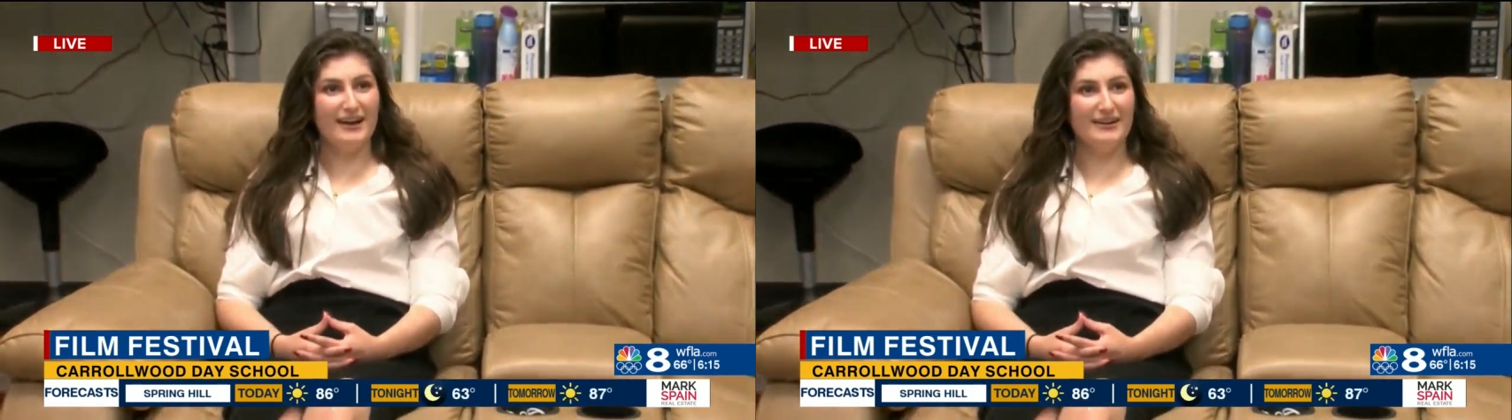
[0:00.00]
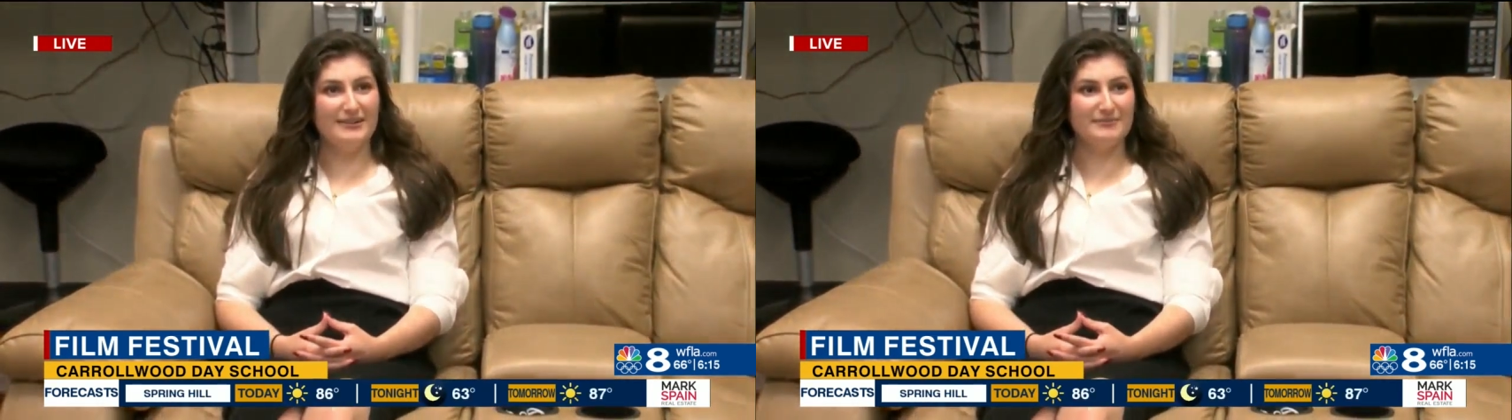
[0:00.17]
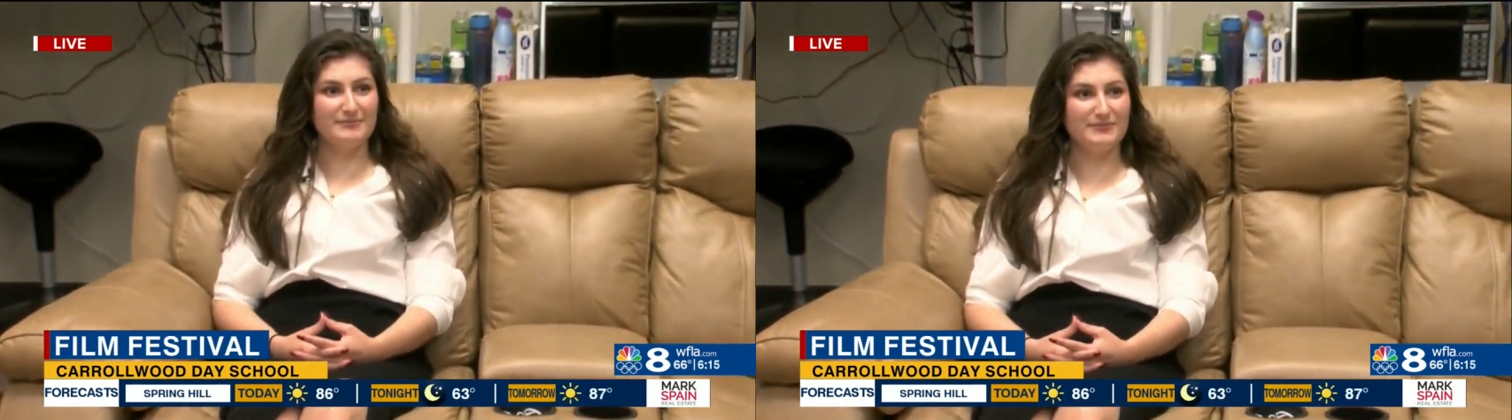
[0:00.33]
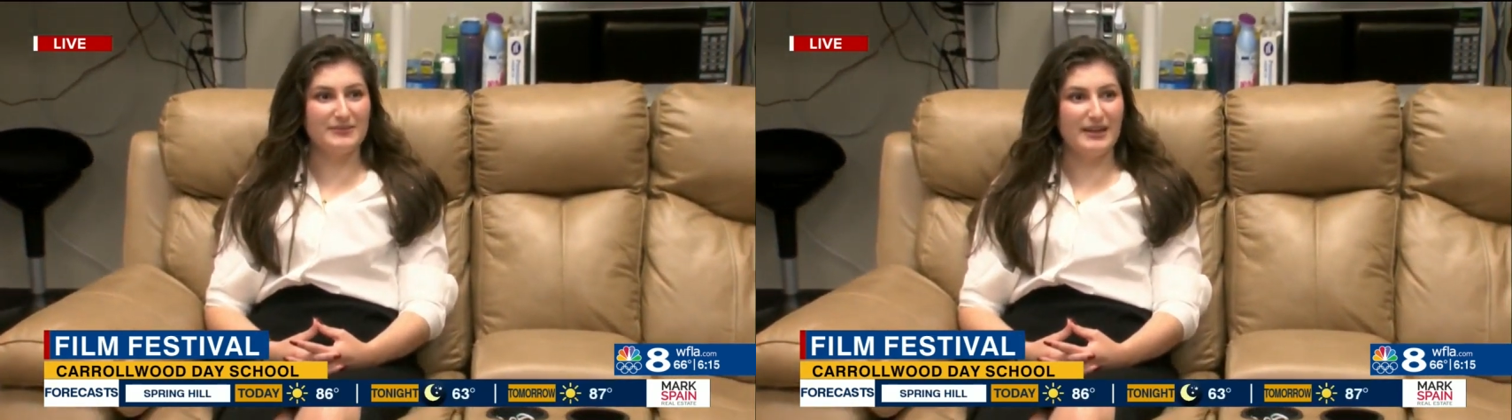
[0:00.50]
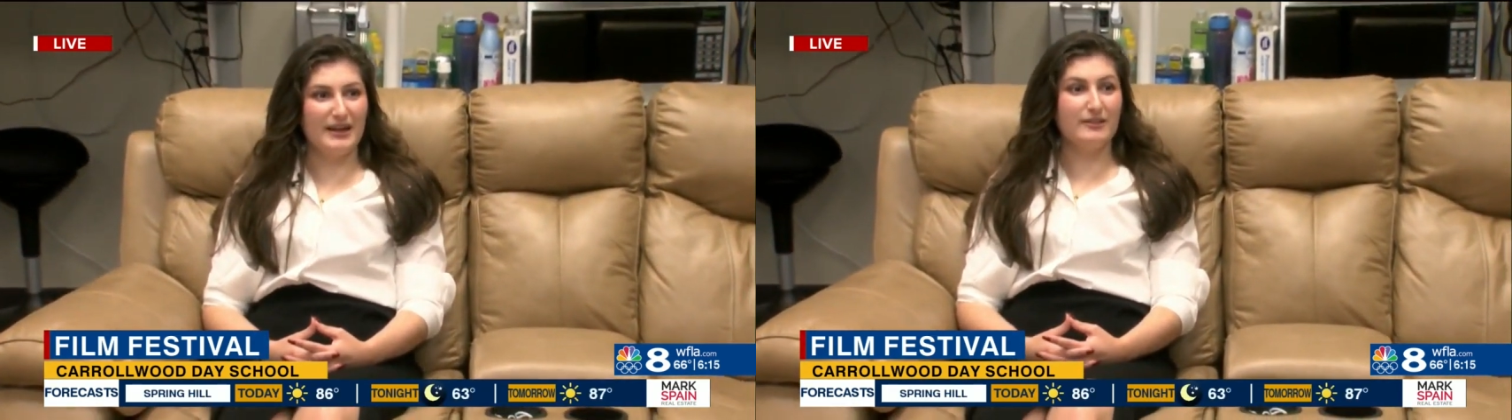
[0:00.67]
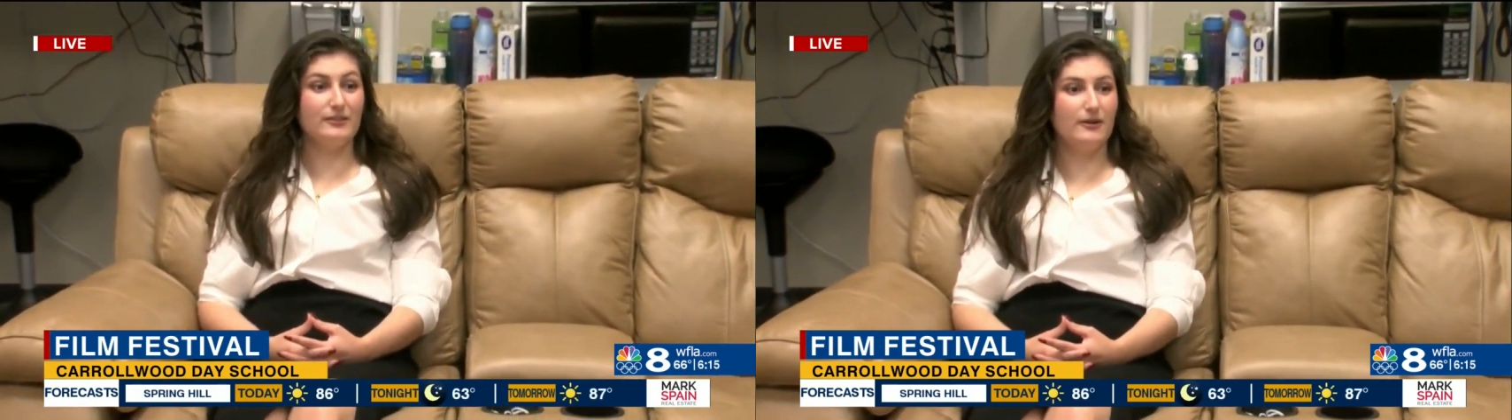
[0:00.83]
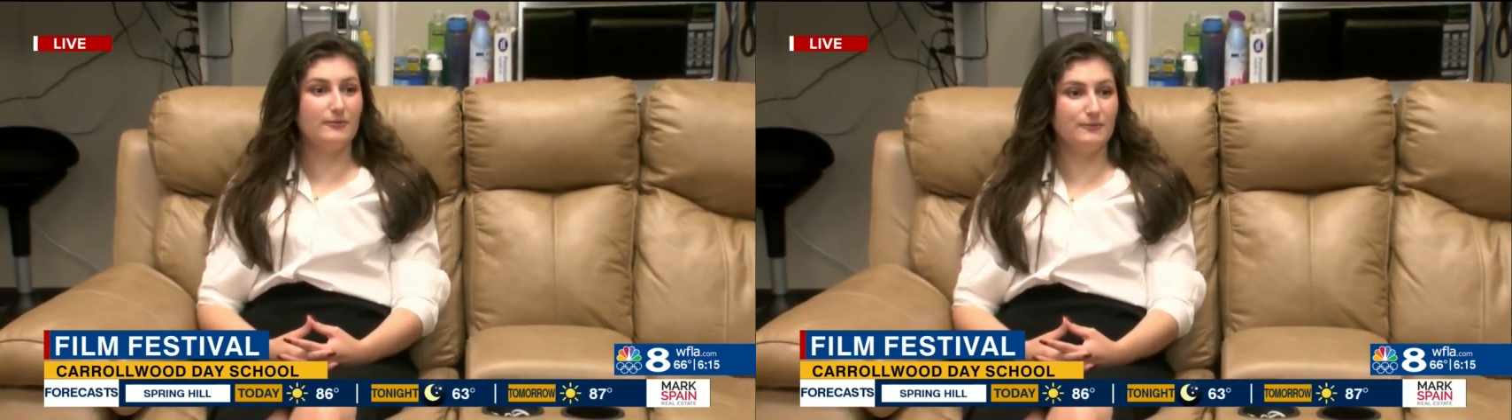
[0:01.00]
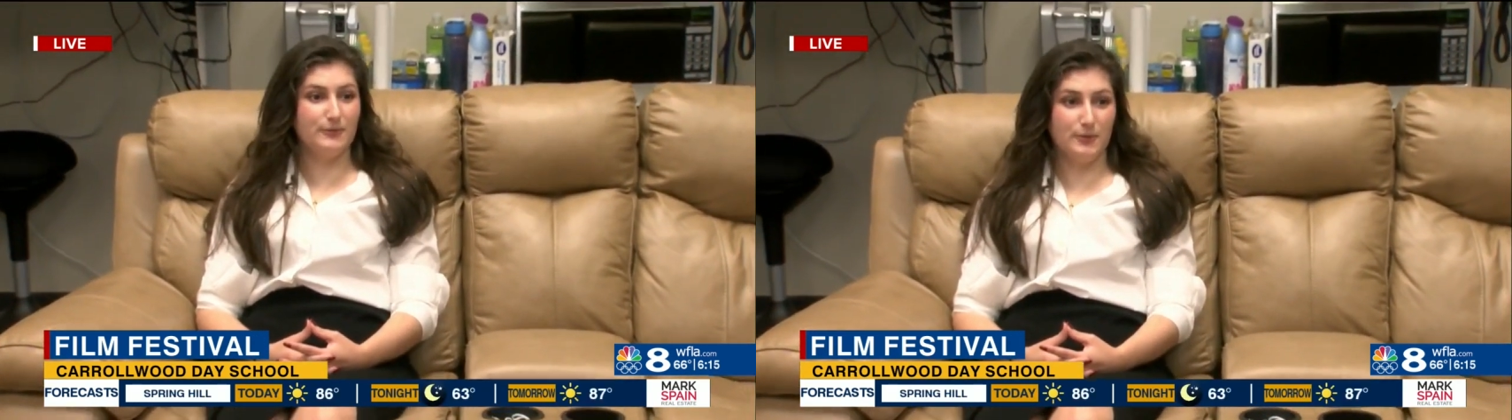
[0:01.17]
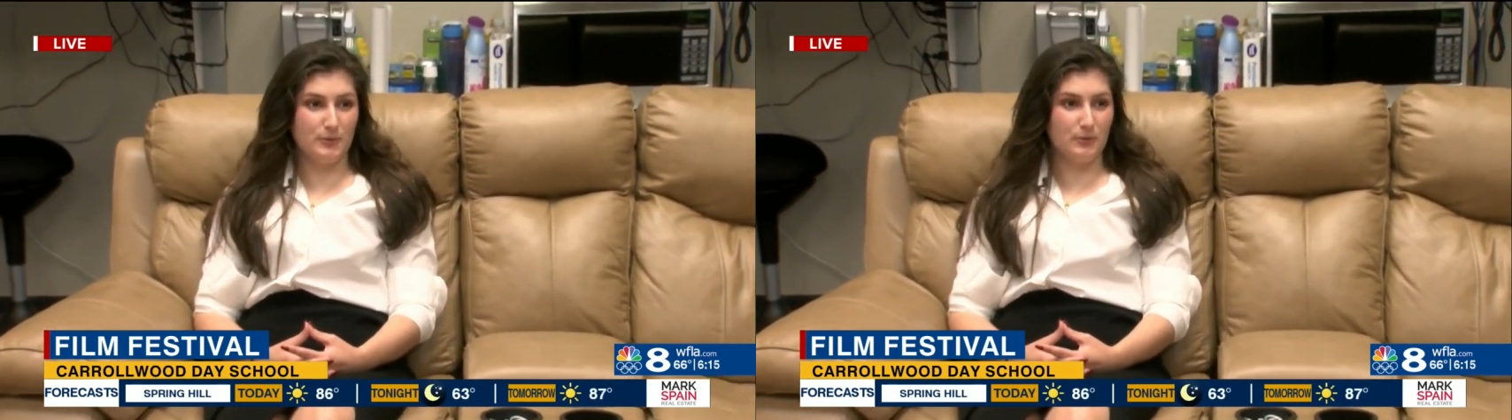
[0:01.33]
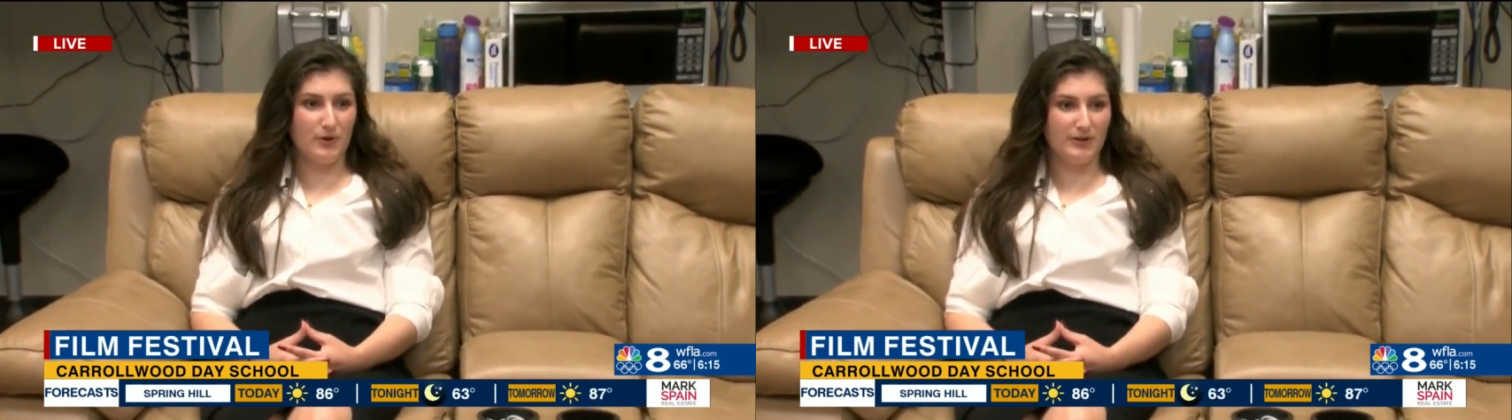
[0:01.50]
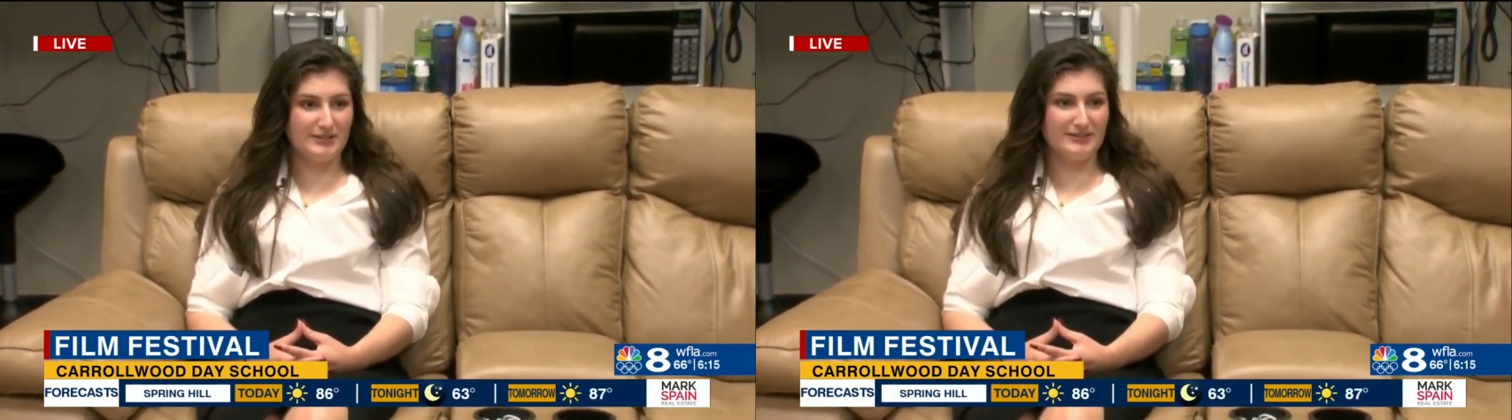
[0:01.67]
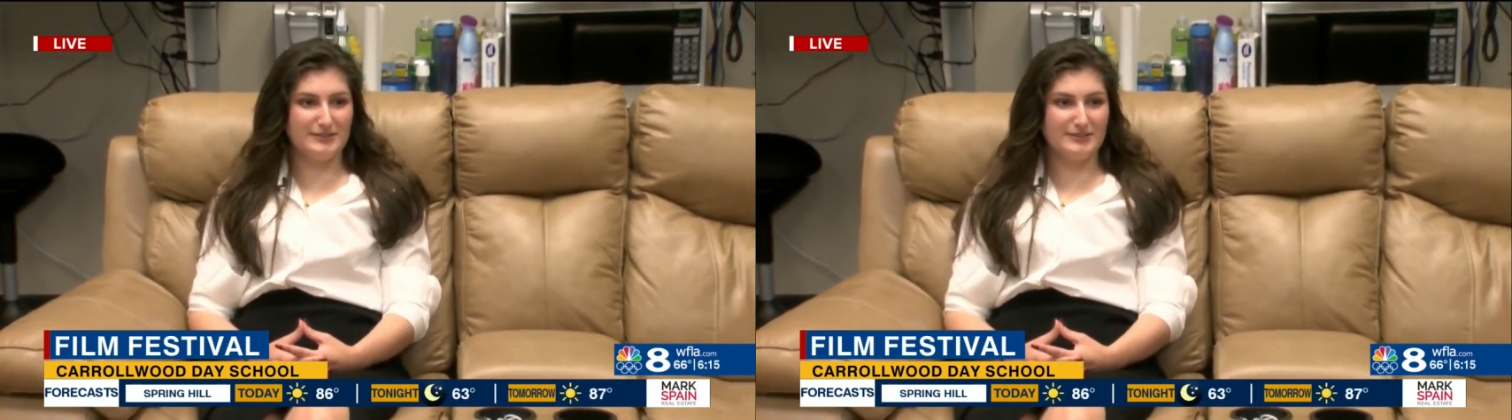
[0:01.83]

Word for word: Um, and I love film noir